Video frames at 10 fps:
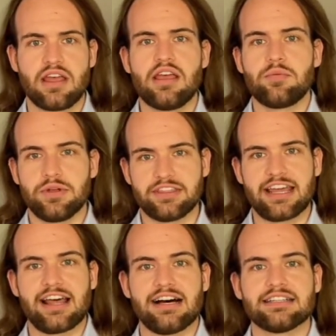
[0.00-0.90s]
We then
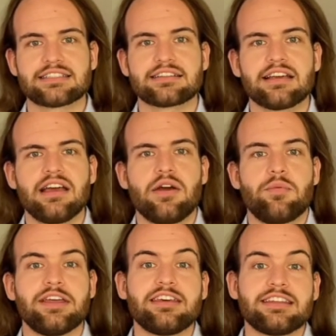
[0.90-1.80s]
asked
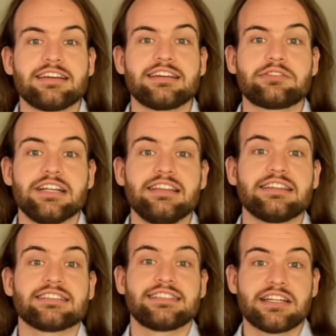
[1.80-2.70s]
whether they agree
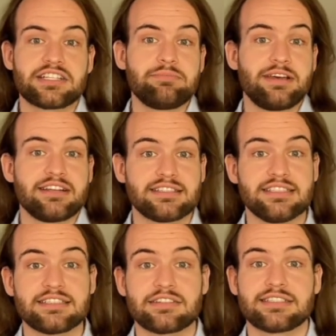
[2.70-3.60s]
that such
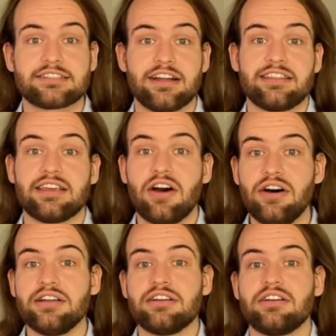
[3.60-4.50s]
dependencies constrain the
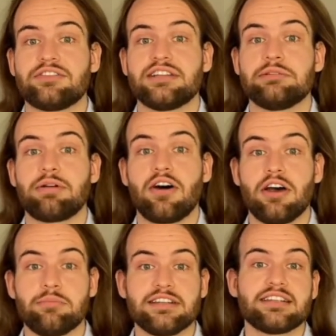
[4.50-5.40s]
order of the
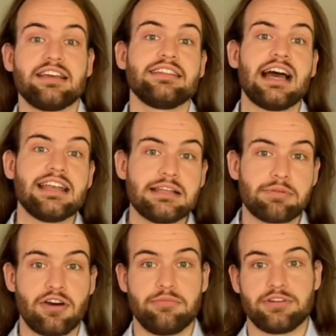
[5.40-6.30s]
deployment and the
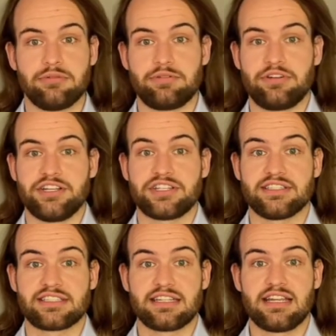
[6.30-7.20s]
undeployment
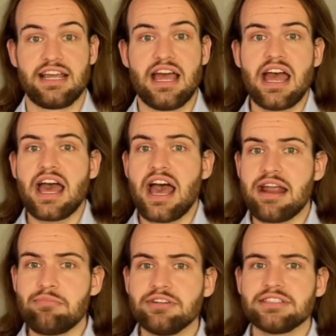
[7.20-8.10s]
operations. And
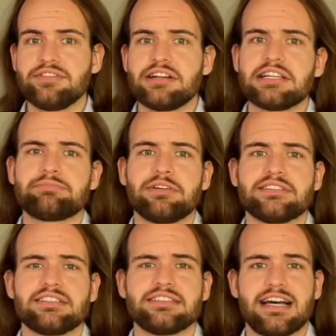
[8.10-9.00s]
most of the
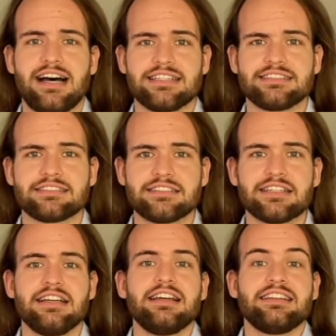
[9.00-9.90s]
respondents answered
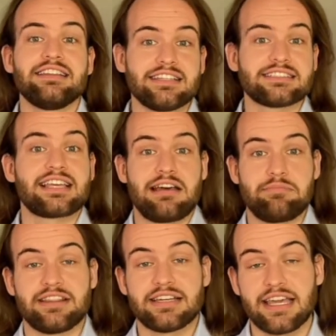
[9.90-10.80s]
that this can be
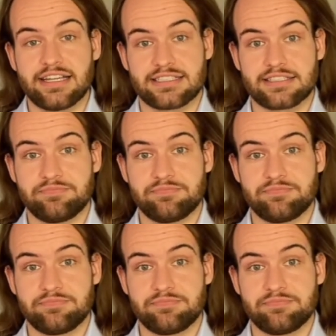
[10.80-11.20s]
the case.